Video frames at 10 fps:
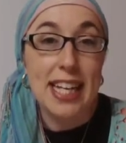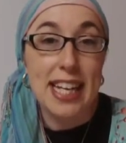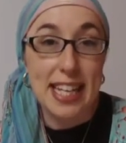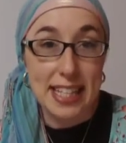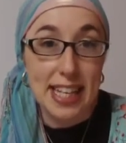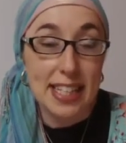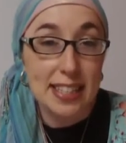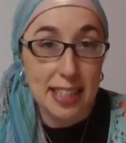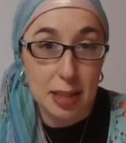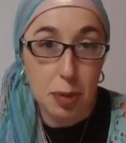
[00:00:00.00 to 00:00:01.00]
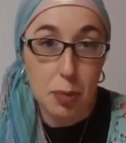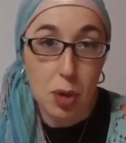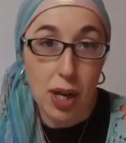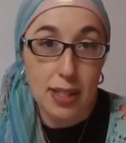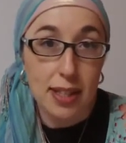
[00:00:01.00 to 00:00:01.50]
in that assessment
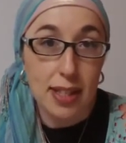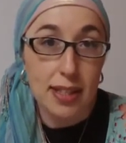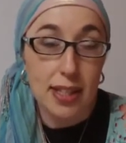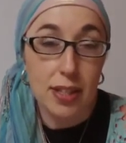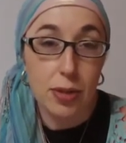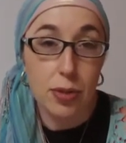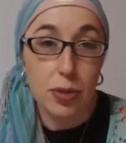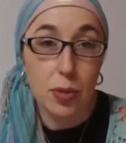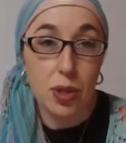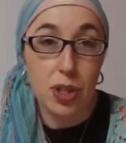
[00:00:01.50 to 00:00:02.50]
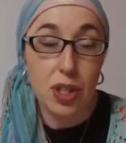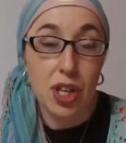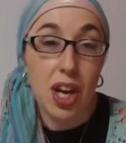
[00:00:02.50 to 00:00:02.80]
process, and those were